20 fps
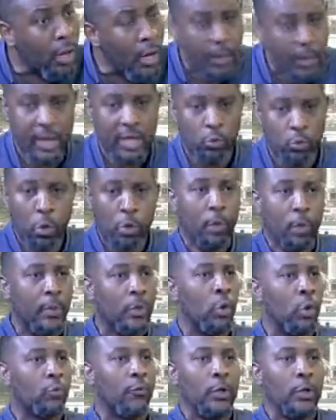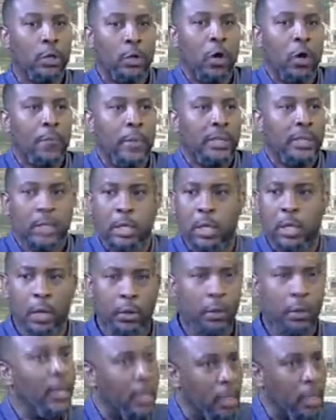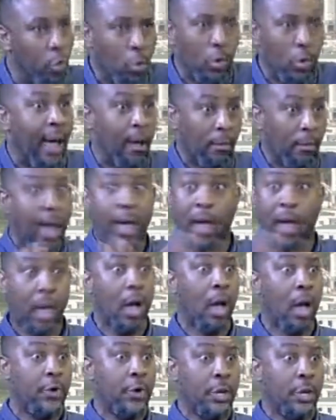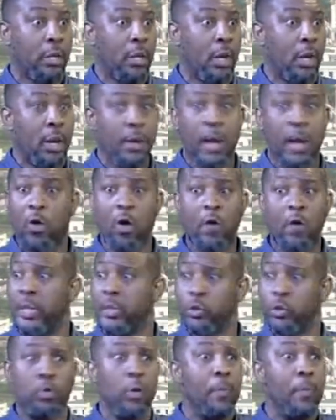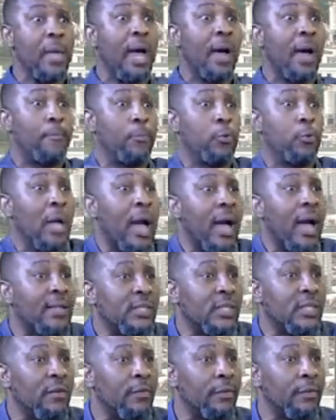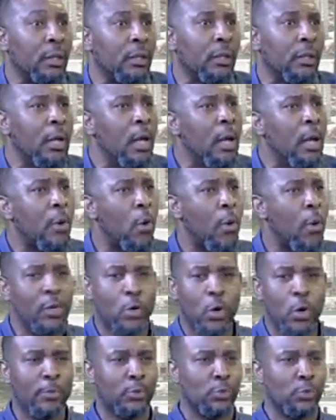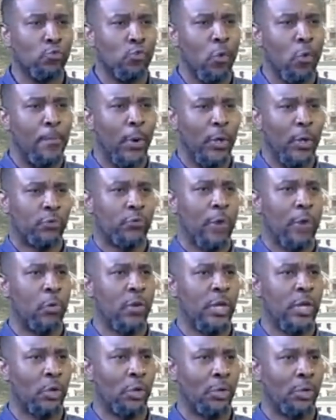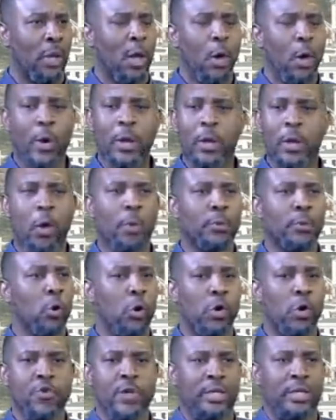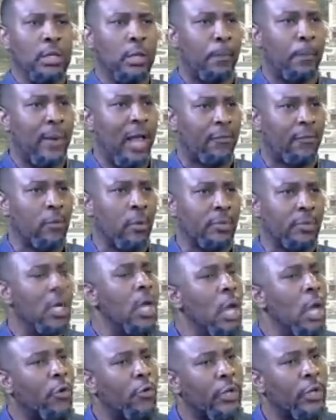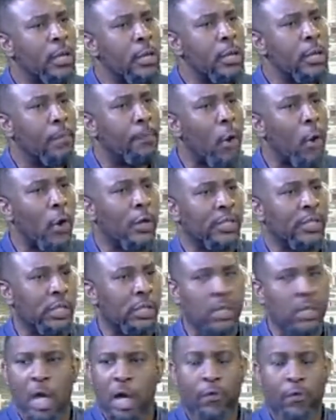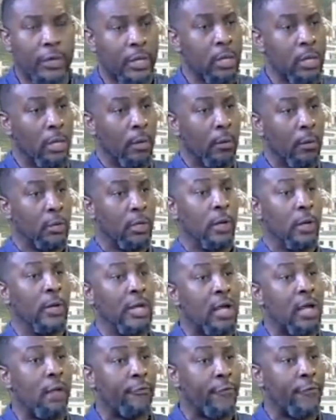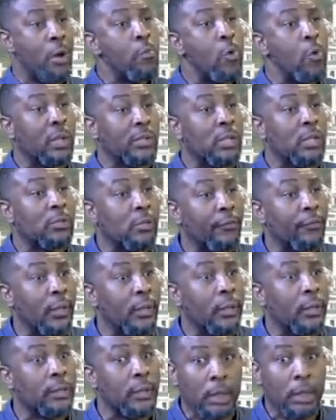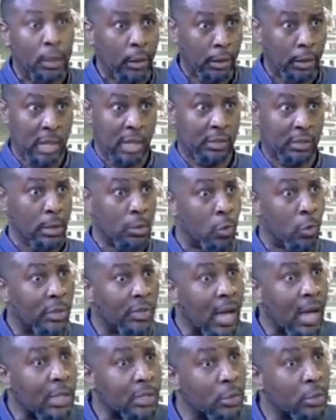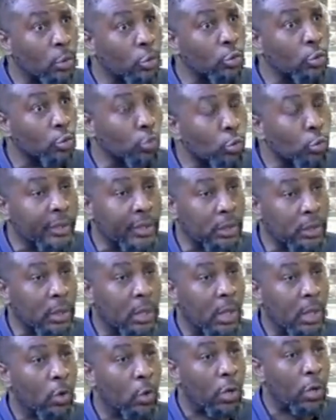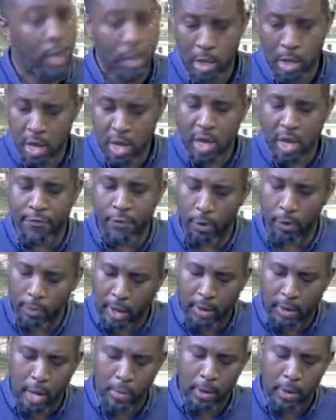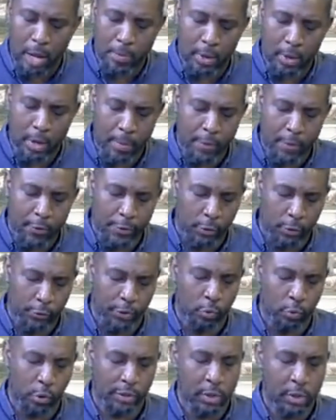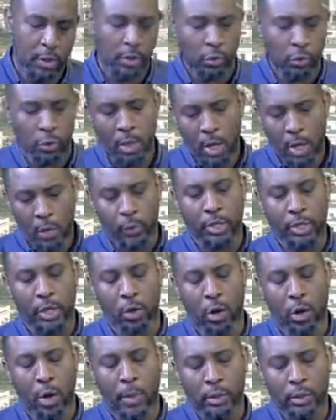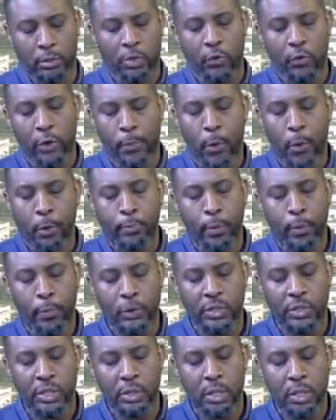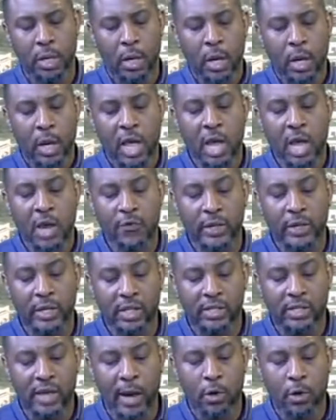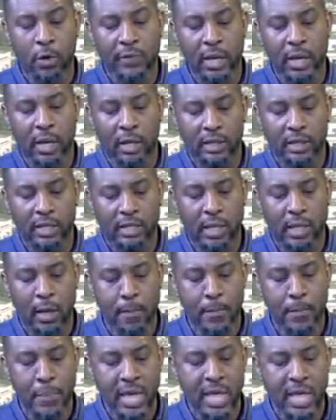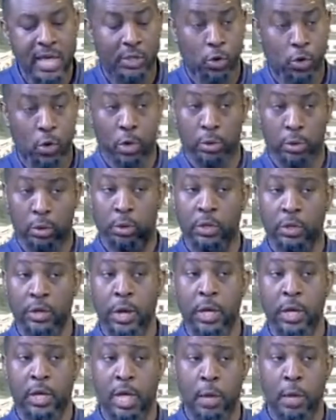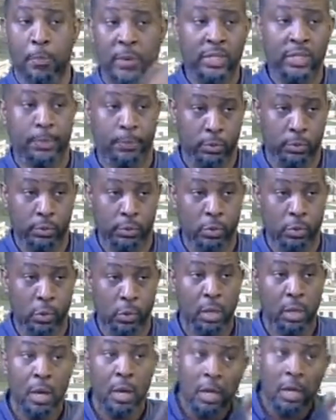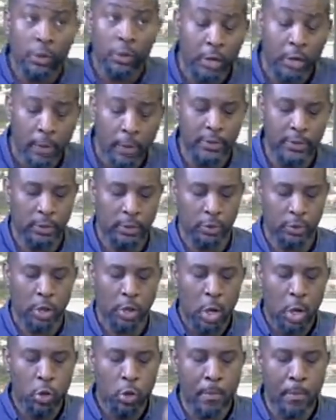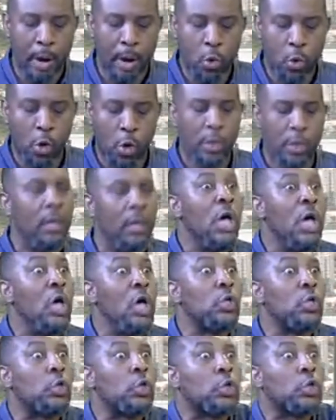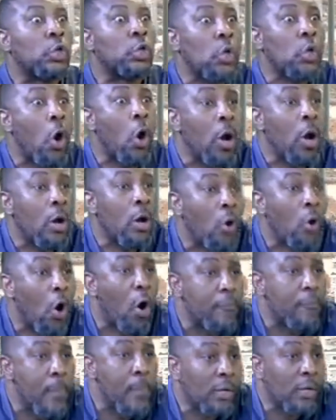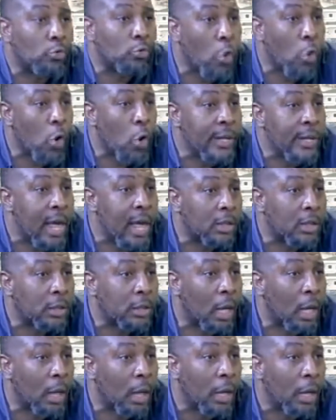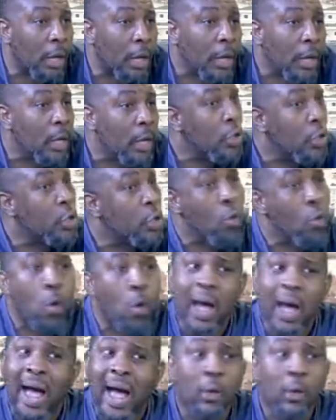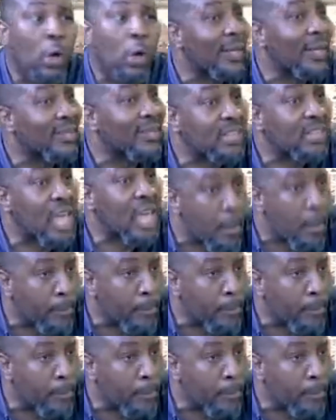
There's work to be done for the governments. I agree that governments shouldn't put their hands in everything, but when it comes to robust regulation, when it comes to creating the platforms, creating the policies, creating the legal frameworks and stuff like that, they are still the ones that are still going to do it. Okay, if you let me read one thing here. So they talk about, the report proposes a redesign of the healthcare system based on 3 key principles. Okay, 3 key principles. Number 1, strong government role in healthcare. You cannot escape.